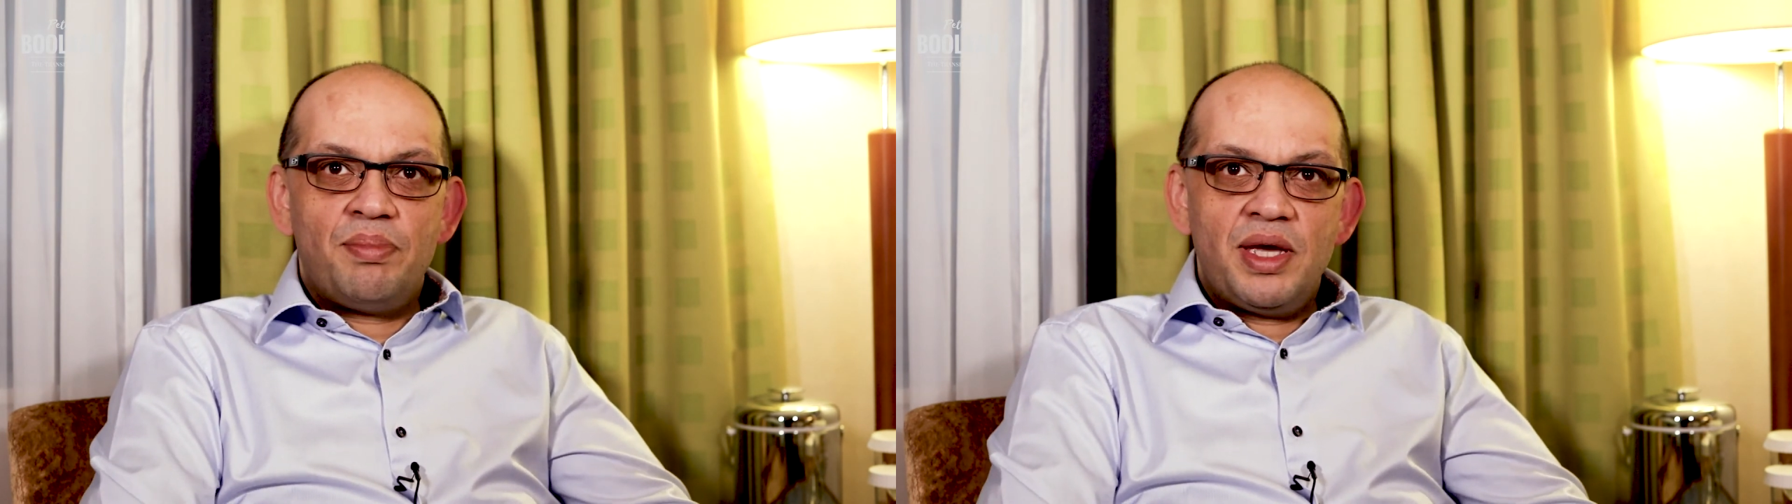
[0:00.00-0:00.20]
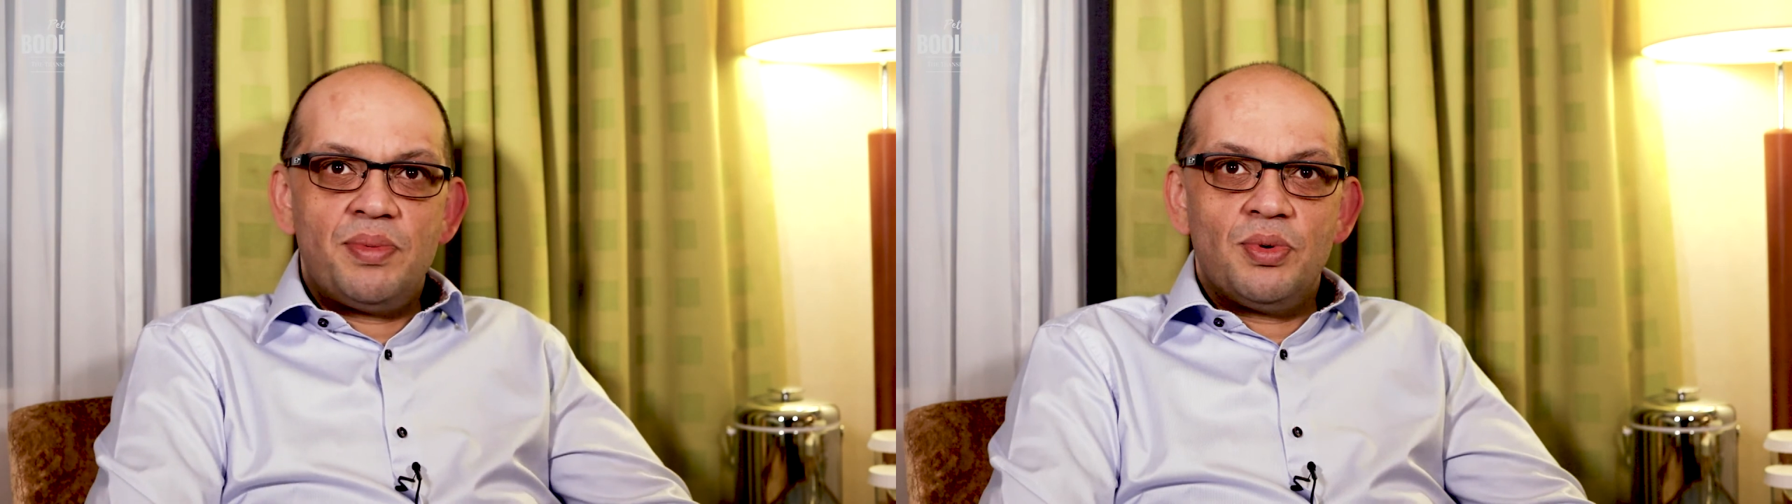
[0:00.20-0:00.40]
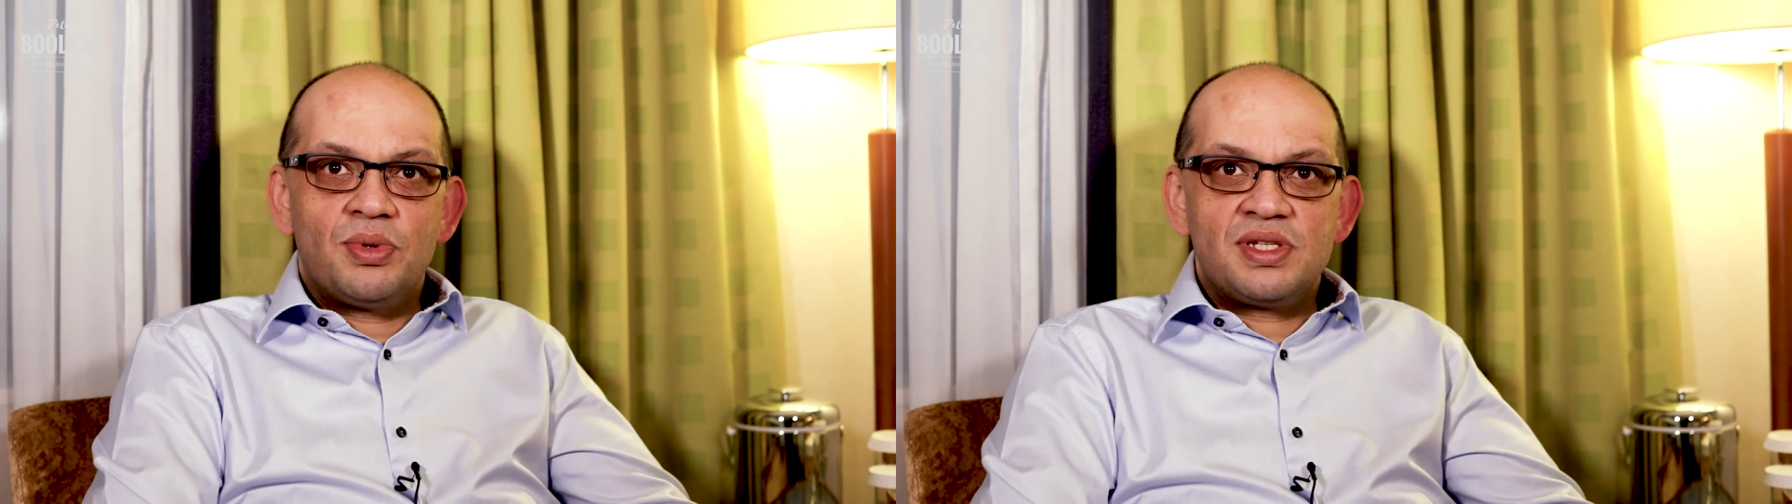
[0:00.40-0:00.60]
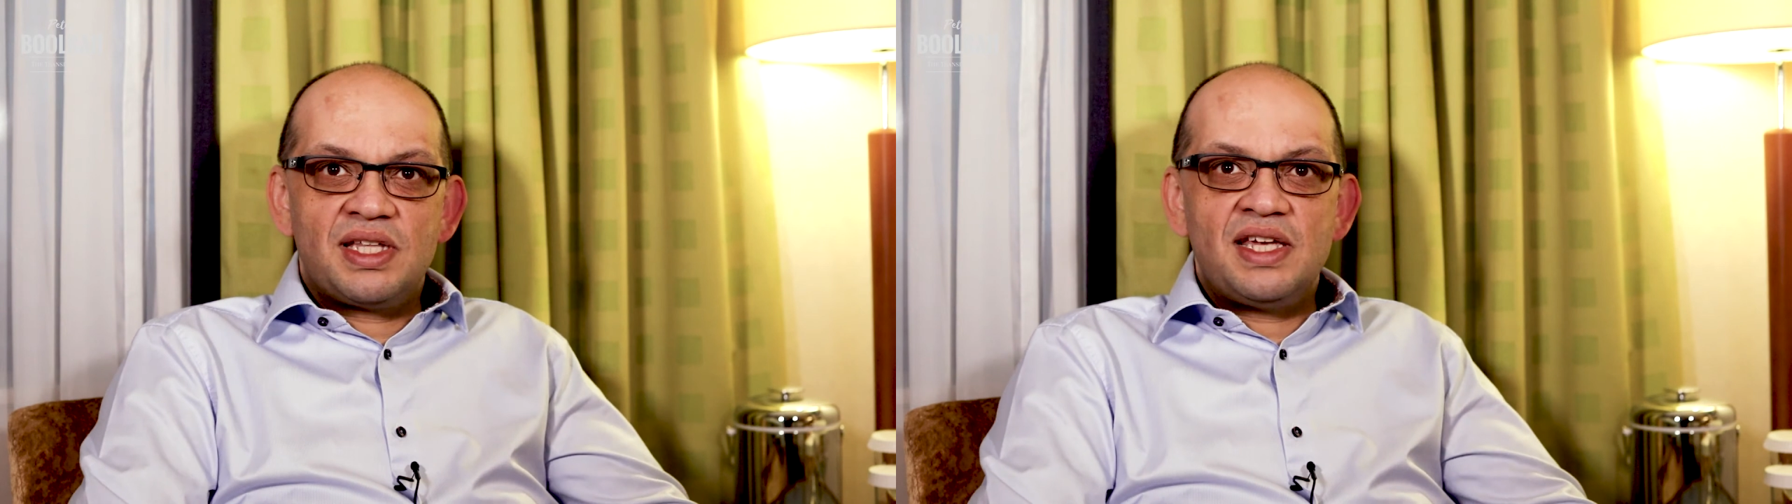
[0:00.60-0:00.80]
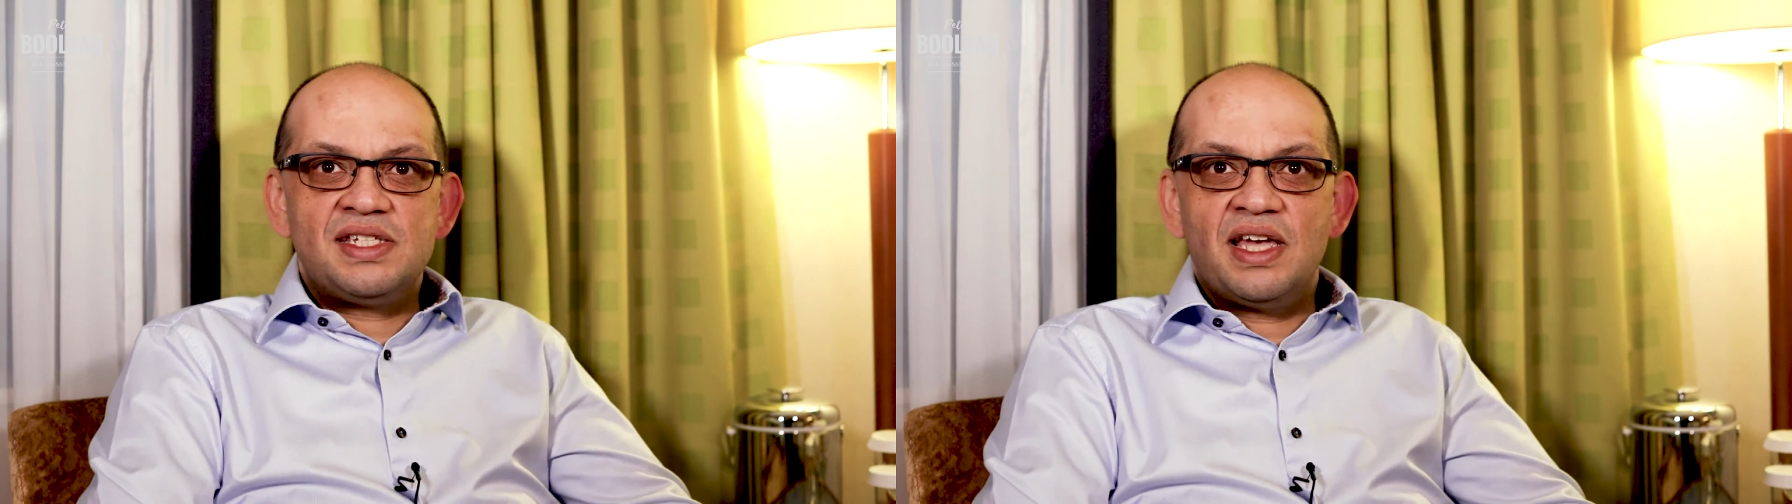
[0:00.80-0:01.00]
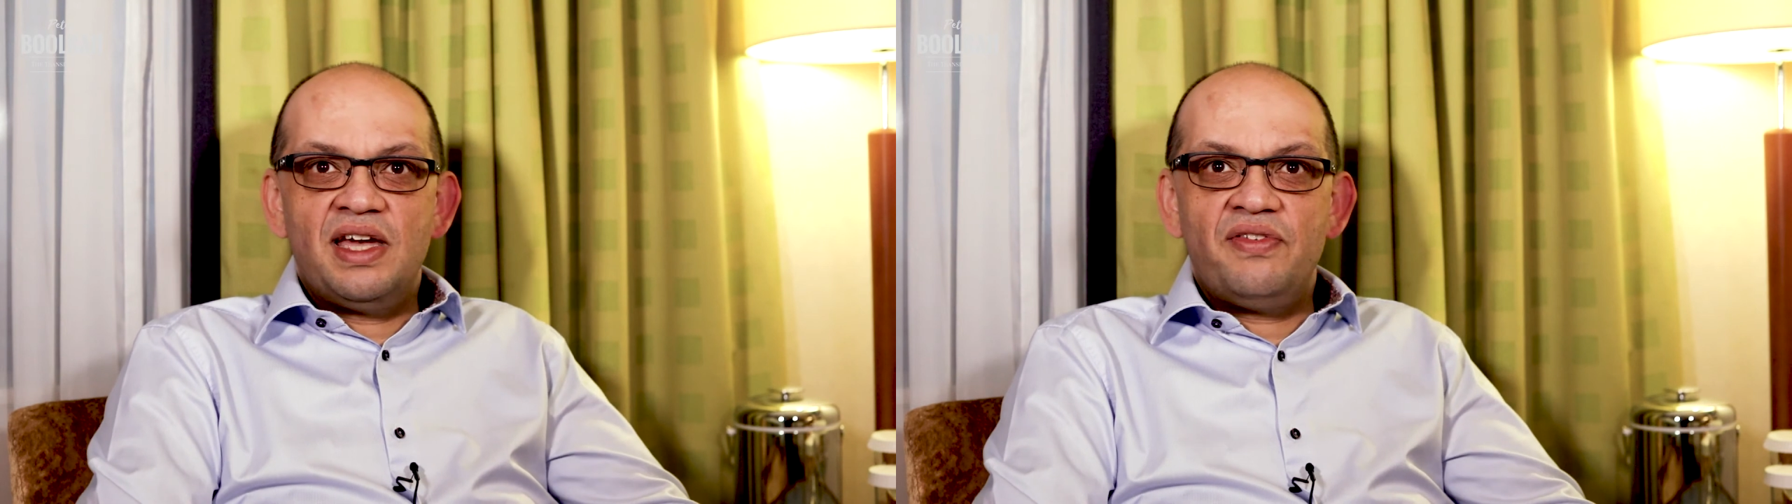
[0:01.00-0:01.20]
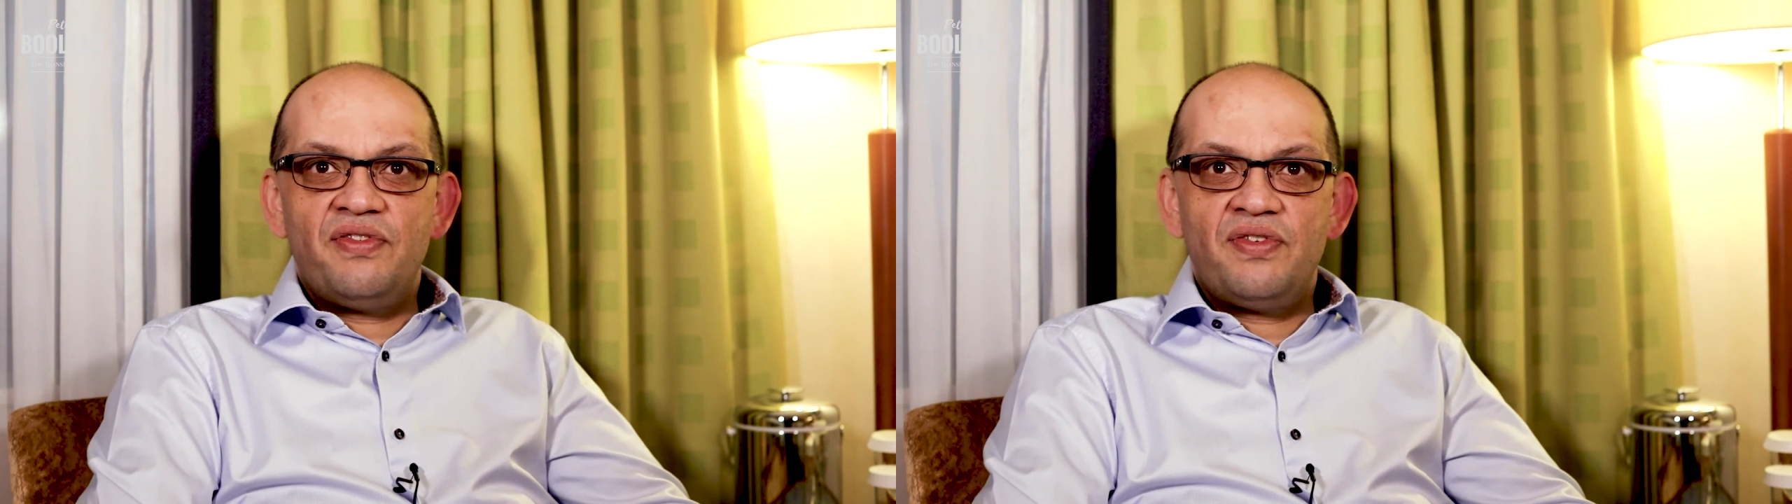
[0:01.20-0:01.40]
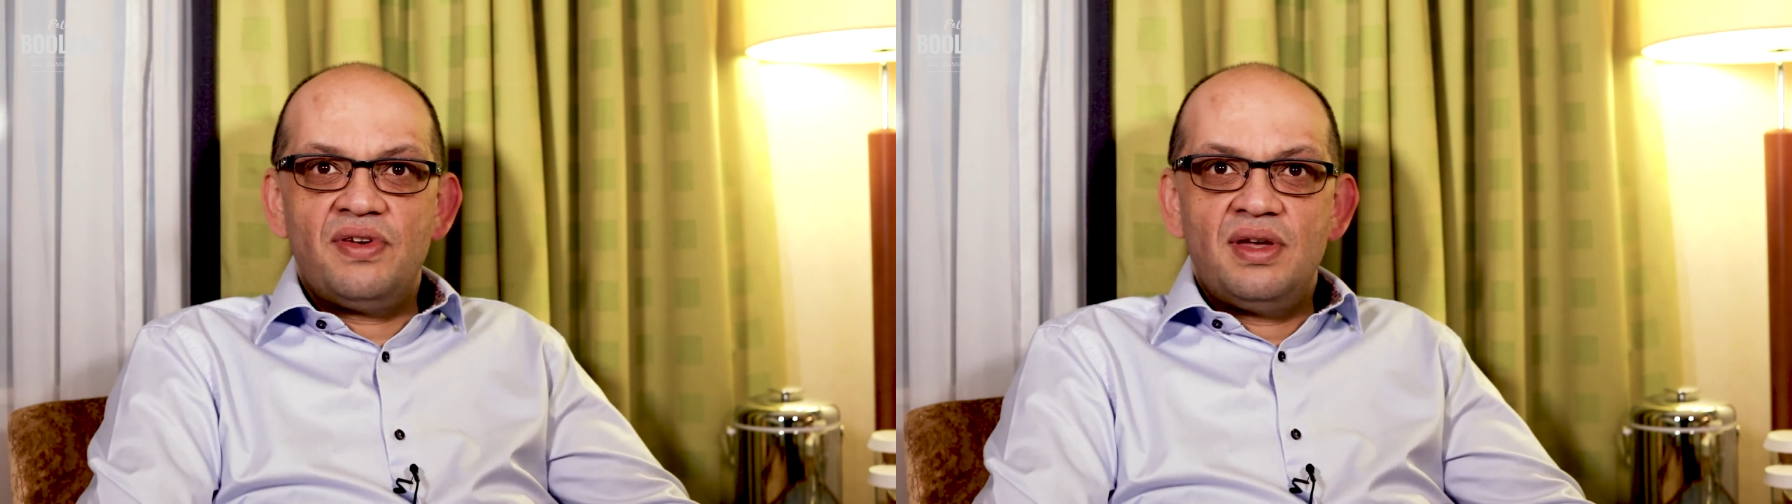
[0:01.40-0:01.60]
people to stay
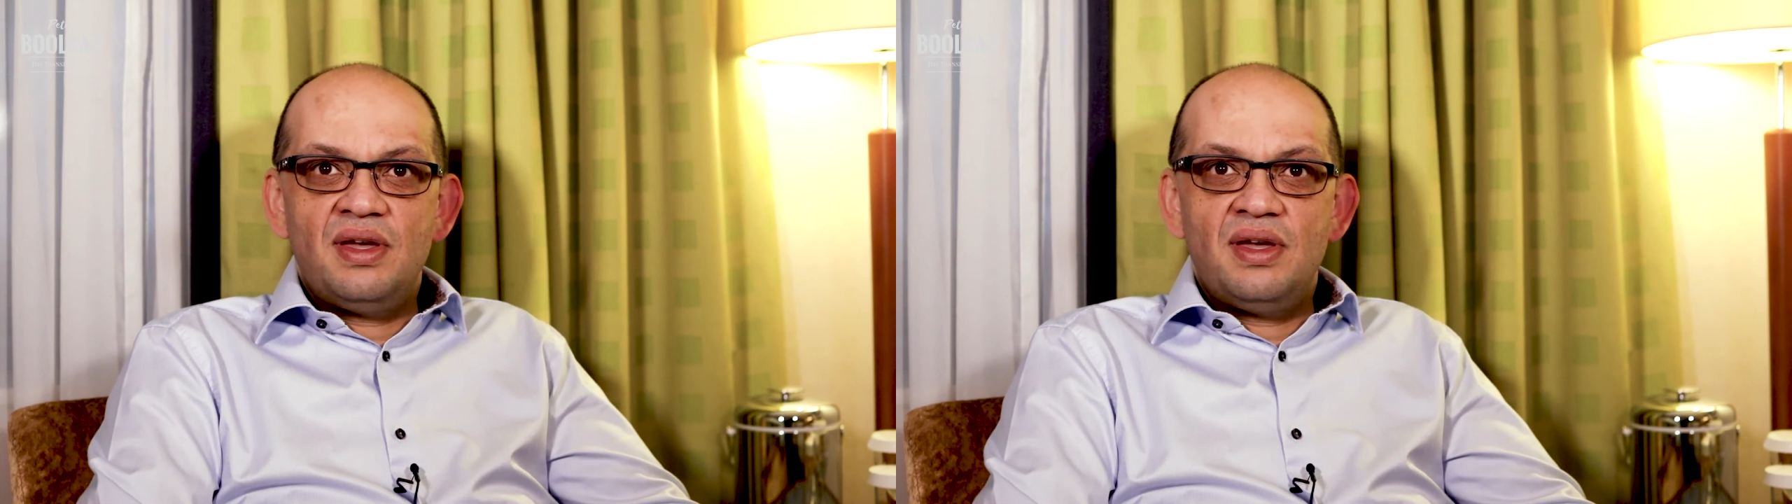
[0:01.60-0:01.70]
safe,